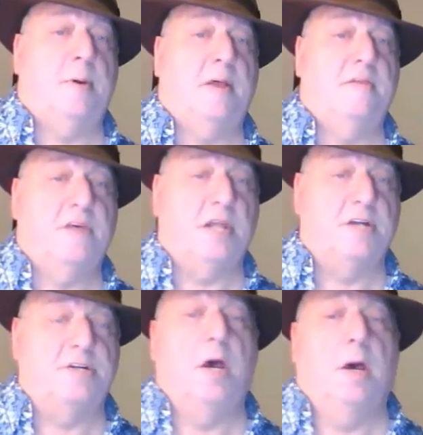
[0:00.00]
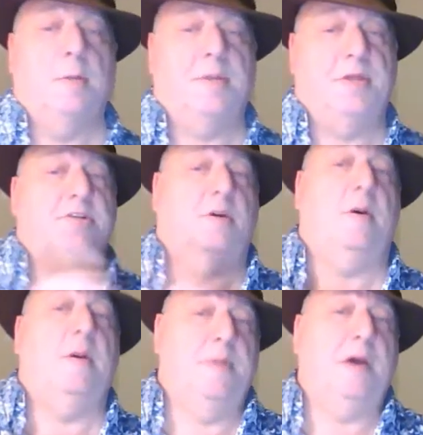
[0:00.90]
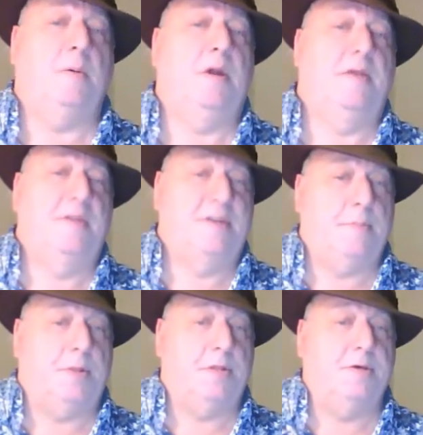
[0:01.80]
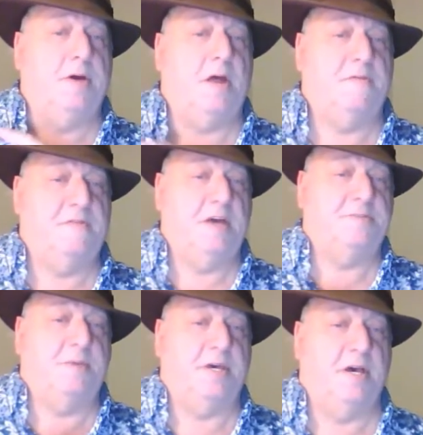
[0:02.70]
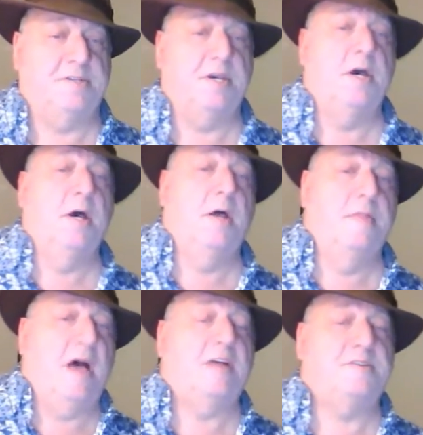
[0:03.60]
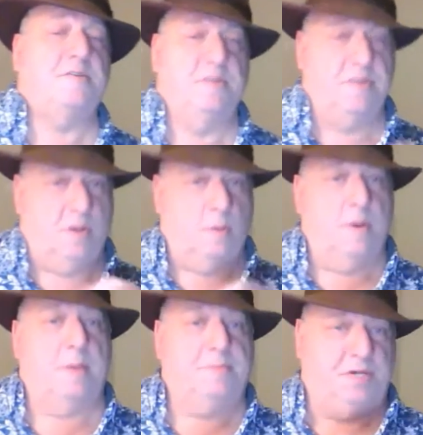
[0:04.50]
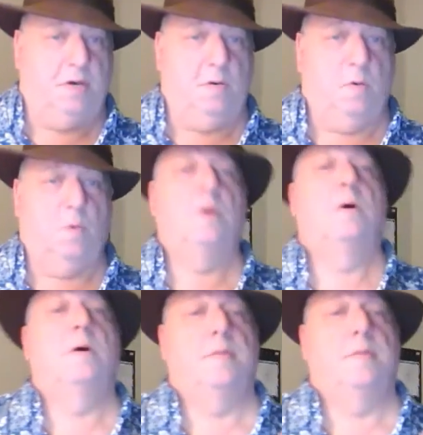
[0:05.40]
up around the village, but there's a great big one in the temple you got to fix because that's the rip to